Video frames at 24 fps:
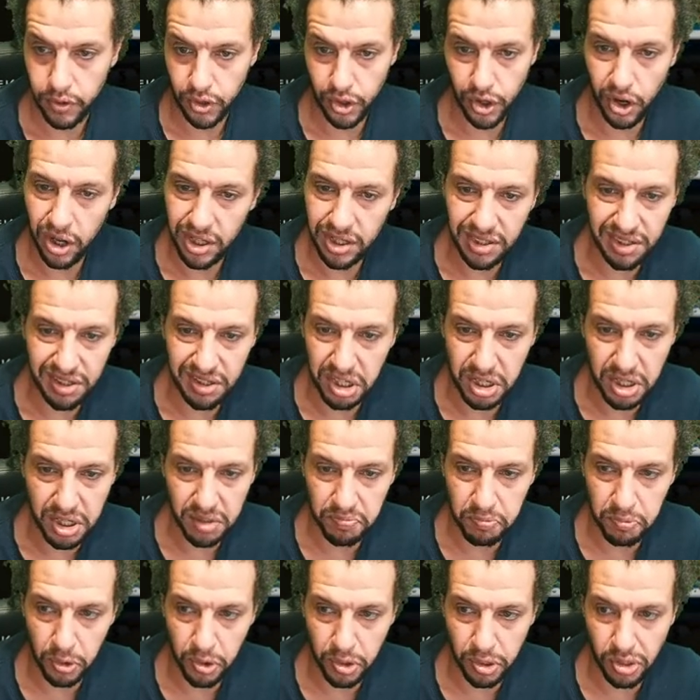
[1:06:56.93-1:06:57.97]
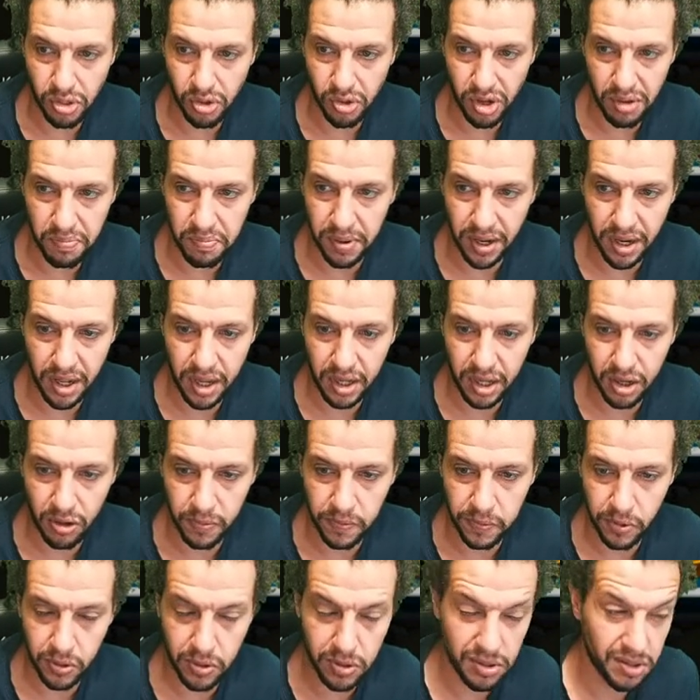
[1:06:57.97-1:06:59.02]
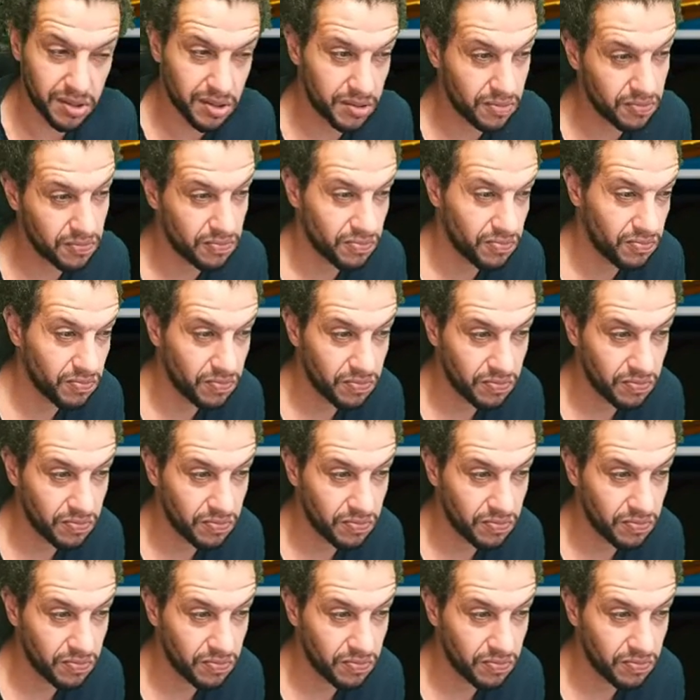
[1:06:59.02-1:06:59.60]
For 19.3 billion kill points?